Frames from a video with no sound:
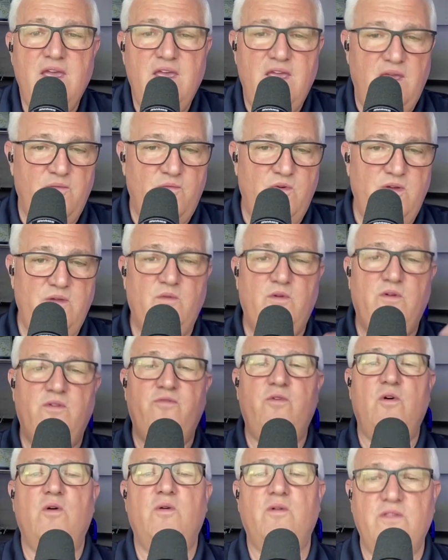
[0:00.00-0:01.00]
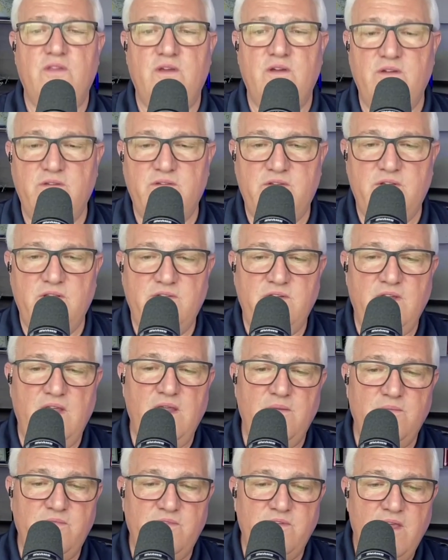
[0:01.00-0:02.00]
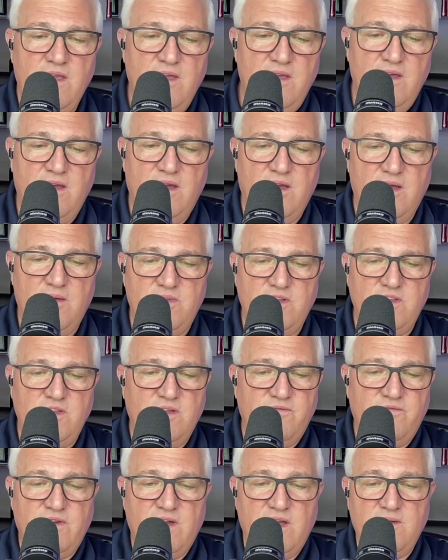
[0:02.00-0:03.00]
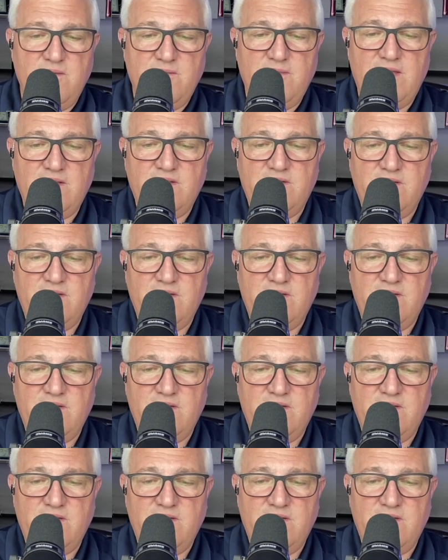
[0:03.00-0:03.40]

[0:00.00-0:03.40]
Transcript: and we will forward those to James. But you can find him at